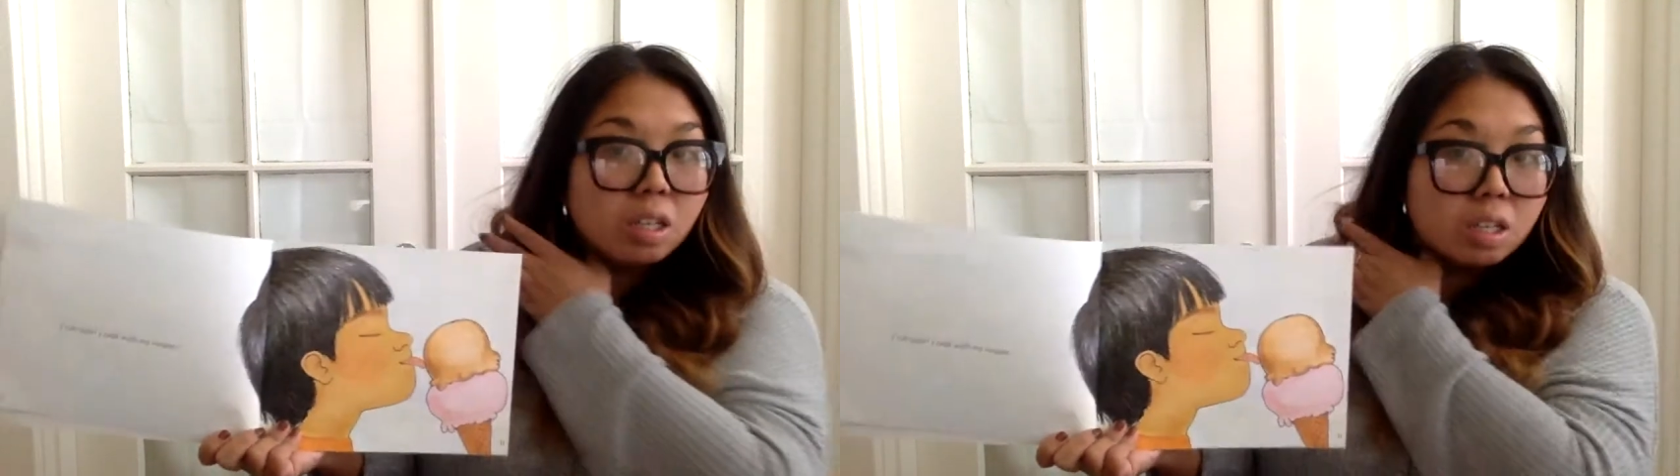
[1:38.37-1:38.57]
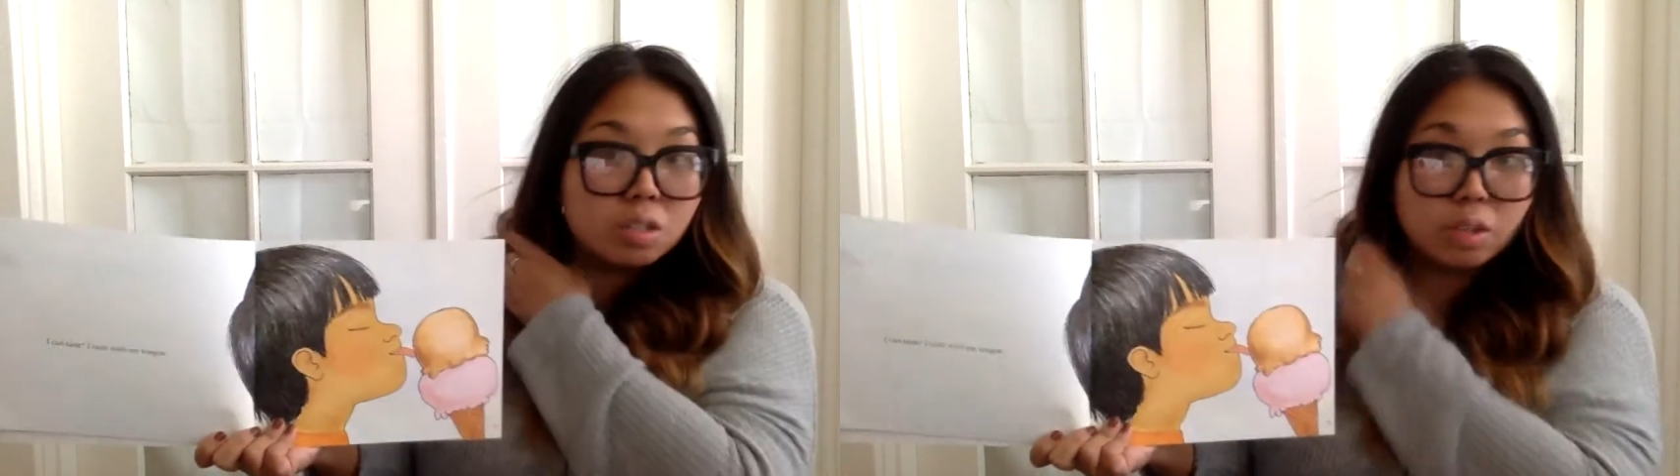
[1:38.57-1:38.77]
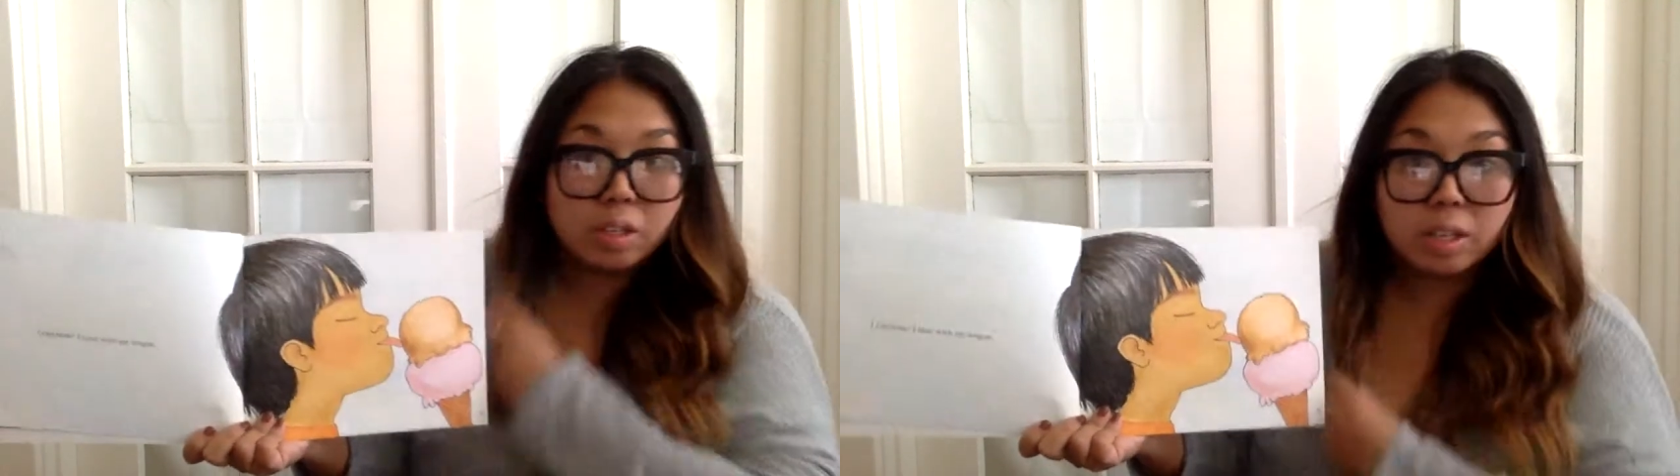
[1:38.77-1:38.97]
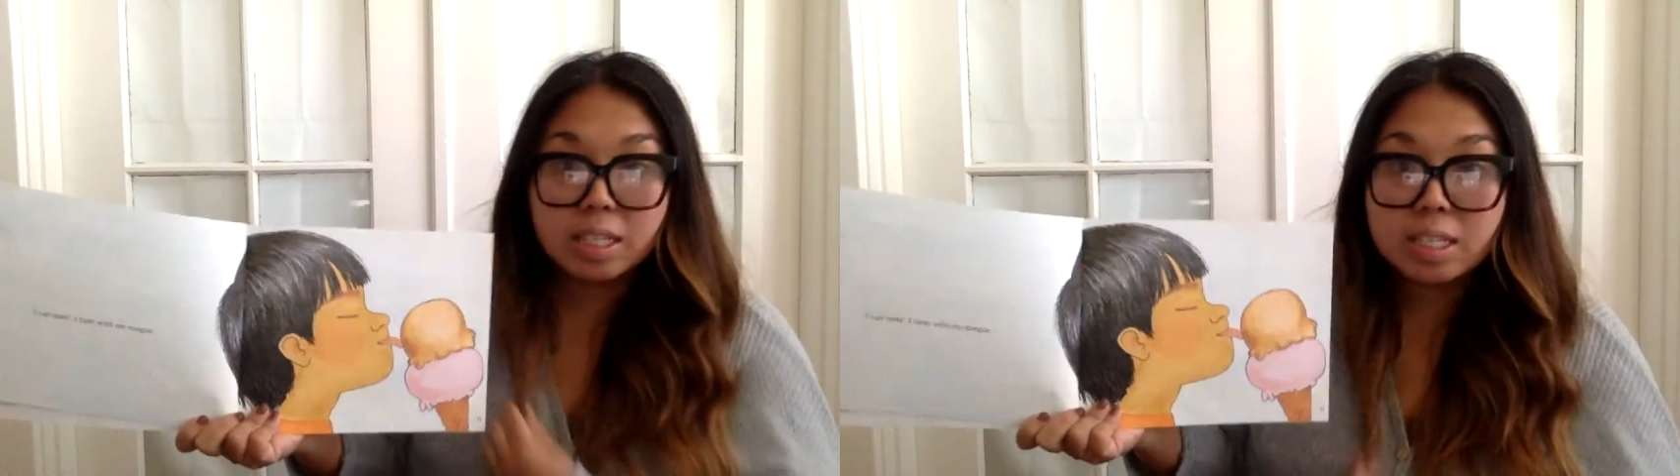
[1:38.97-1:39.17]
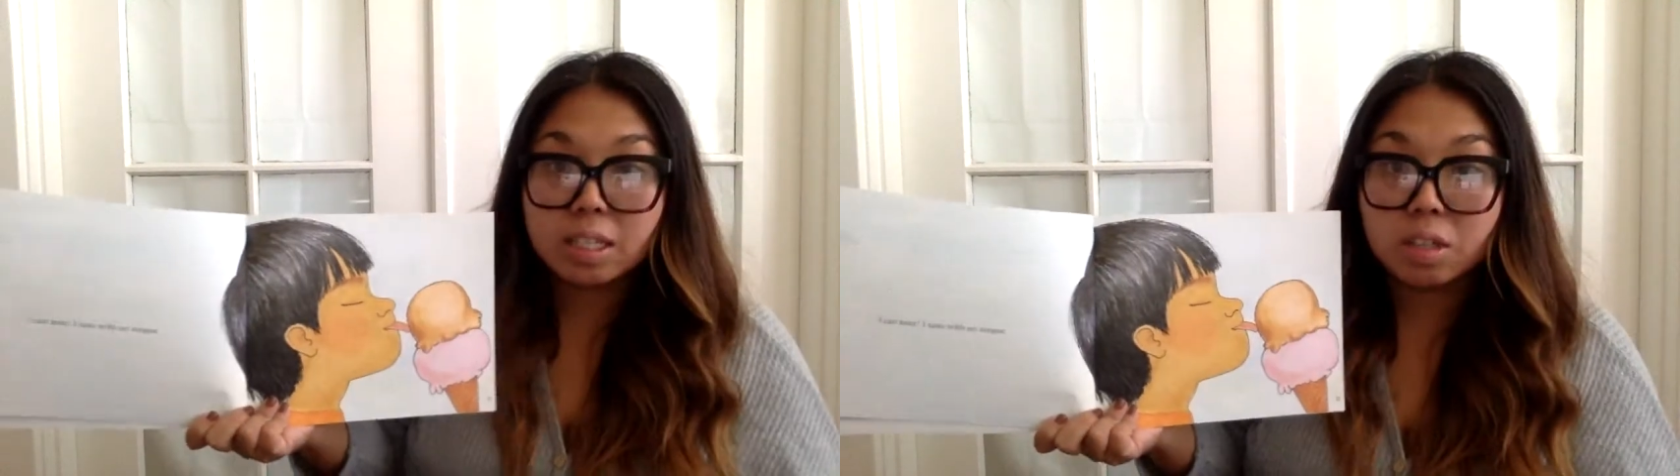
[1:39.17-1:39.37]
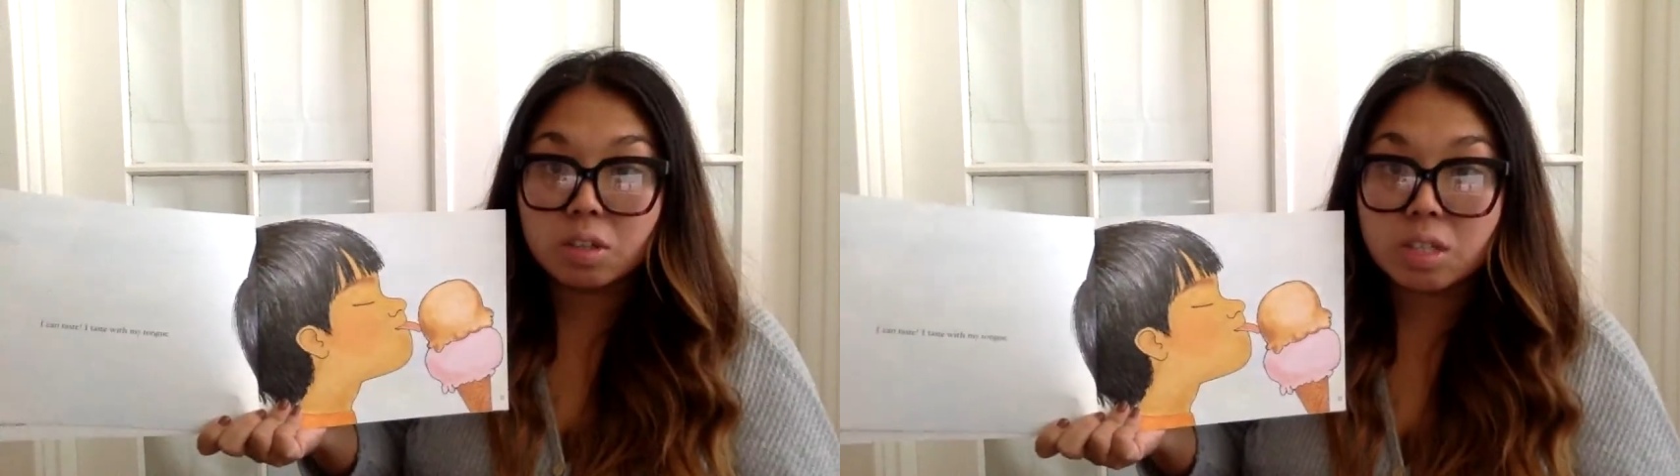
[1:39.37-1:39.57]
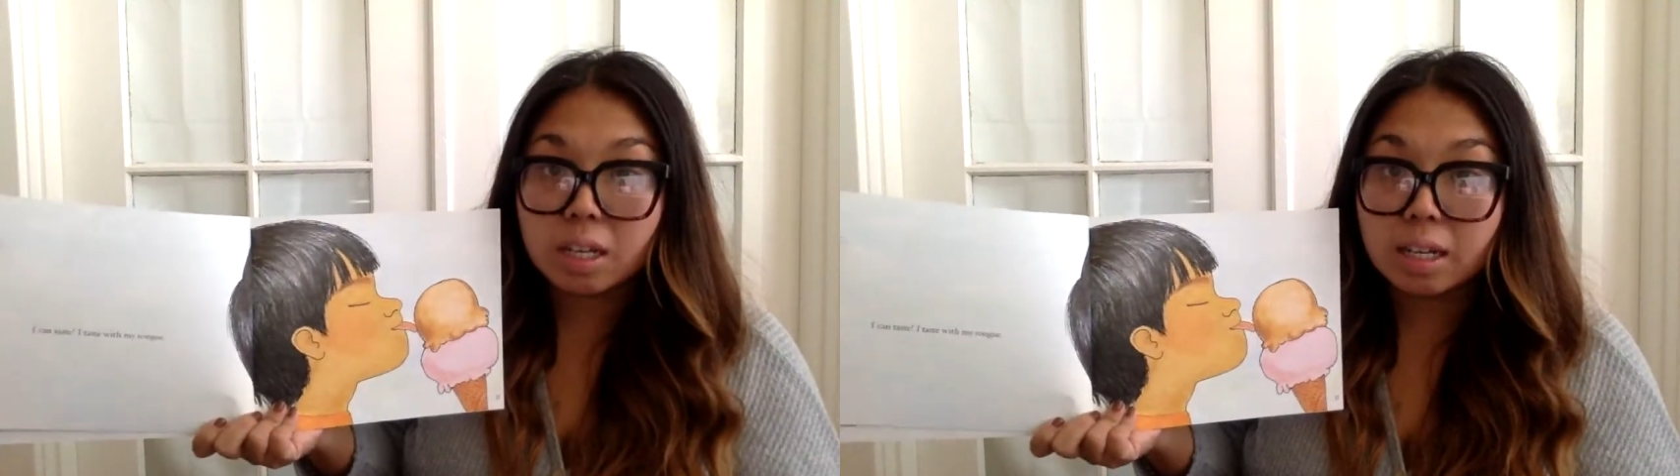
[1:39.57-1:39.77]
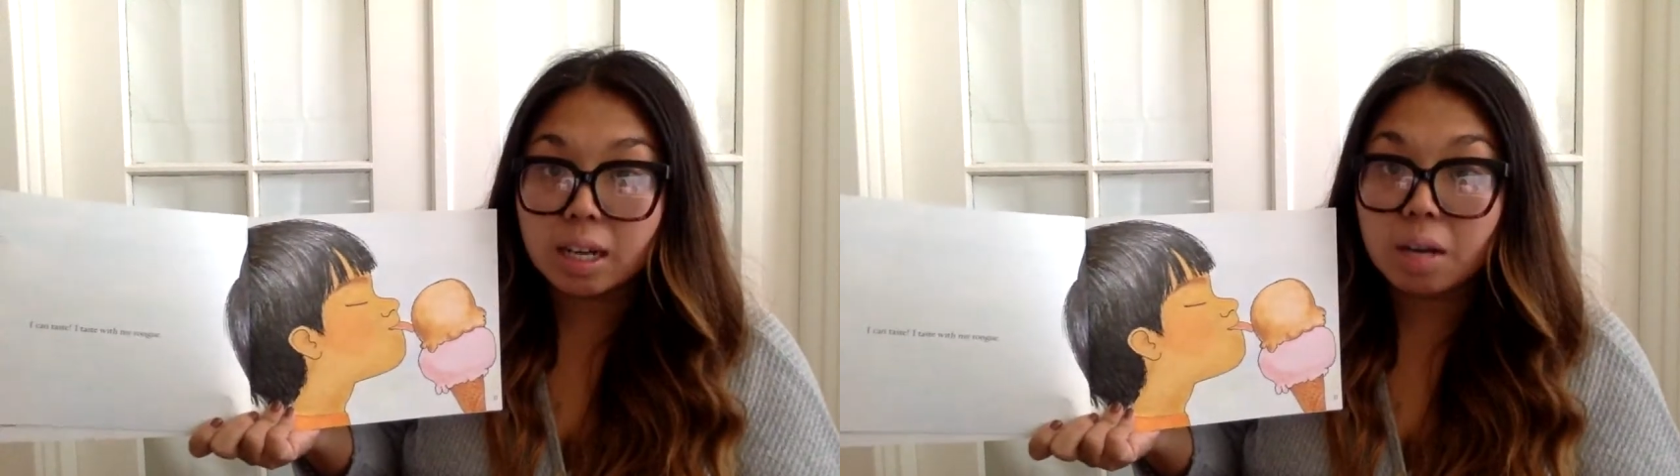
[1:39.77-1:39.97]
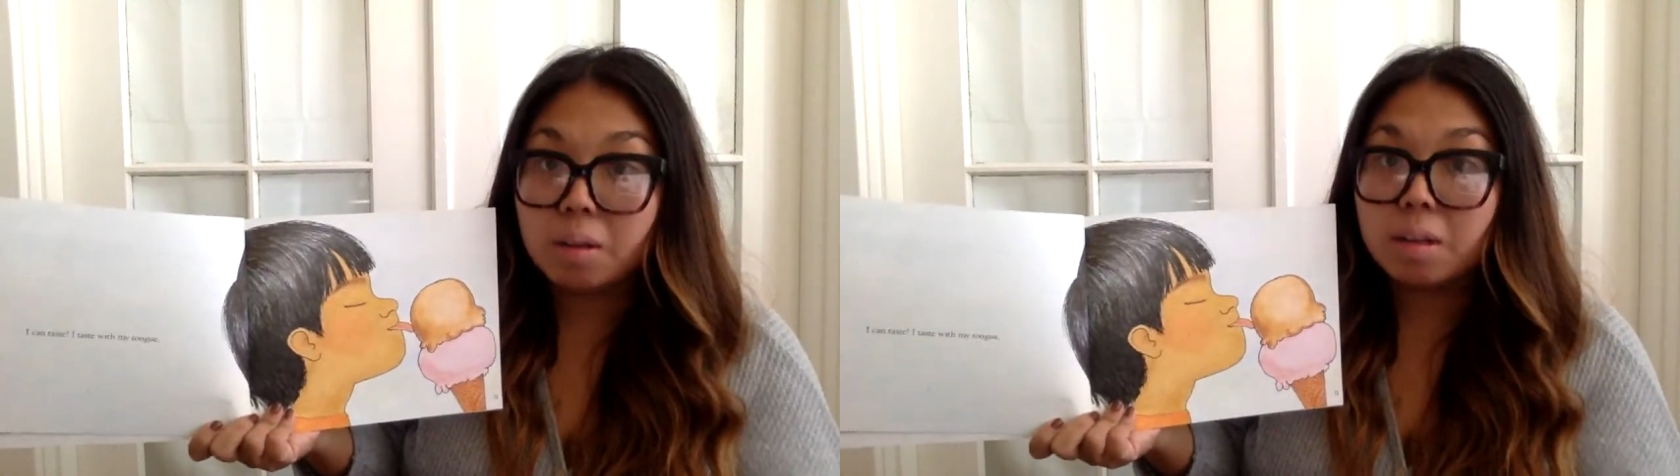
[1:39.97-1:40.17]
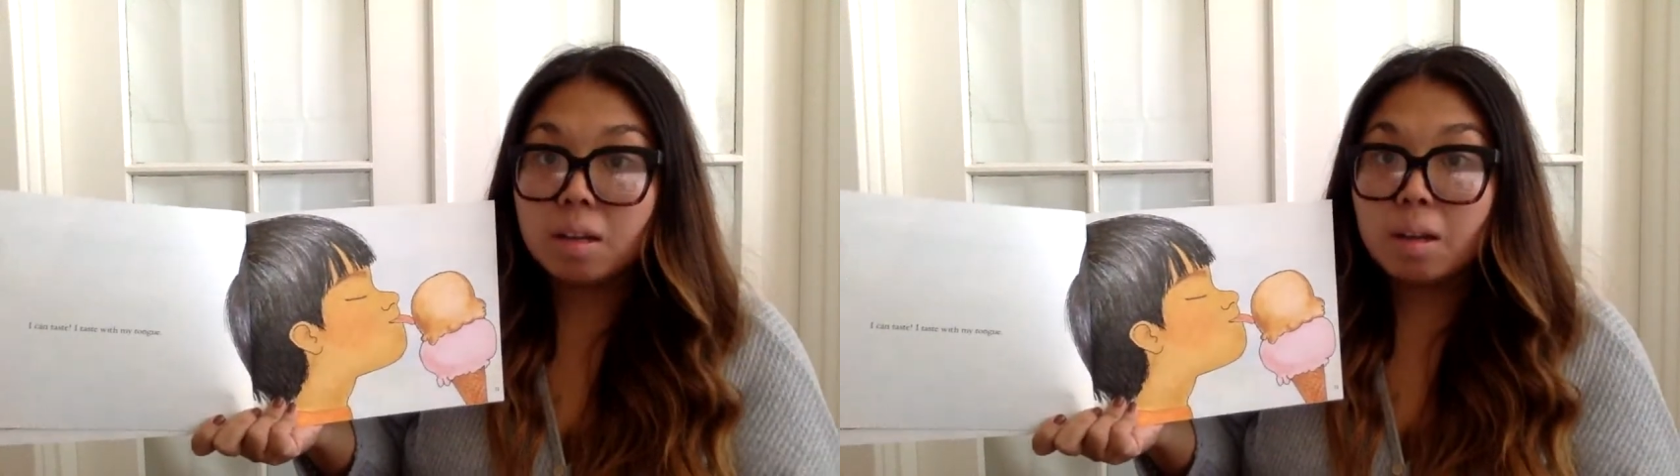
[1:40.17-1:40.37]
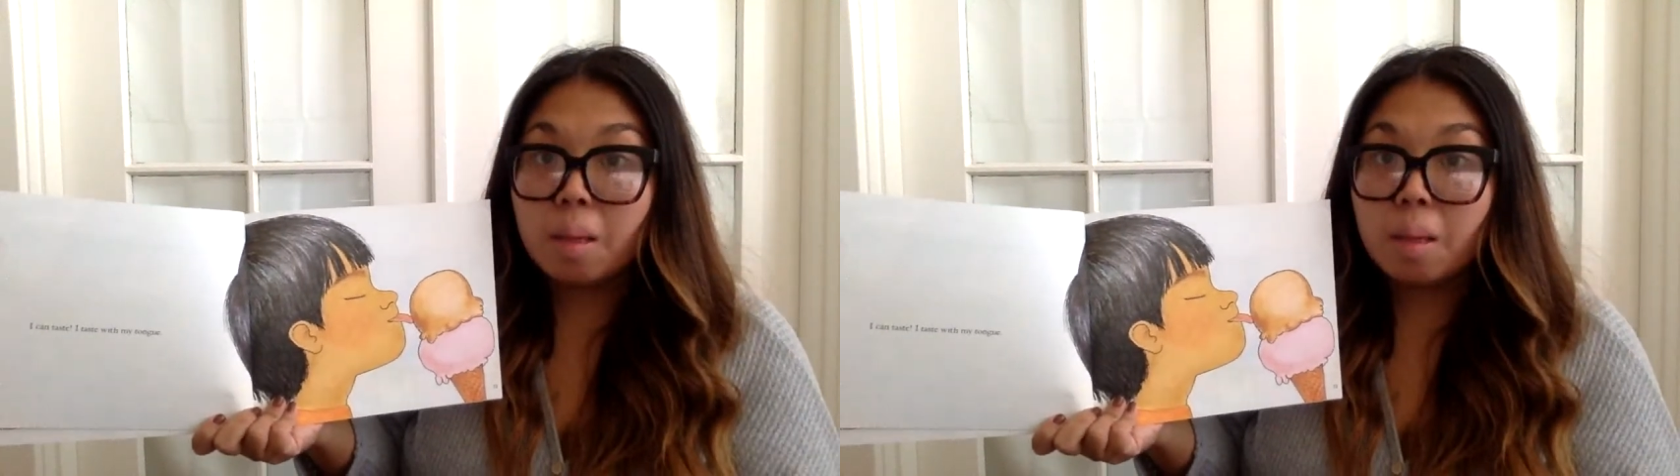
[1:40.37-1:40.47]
So can you guys stick your tongue out?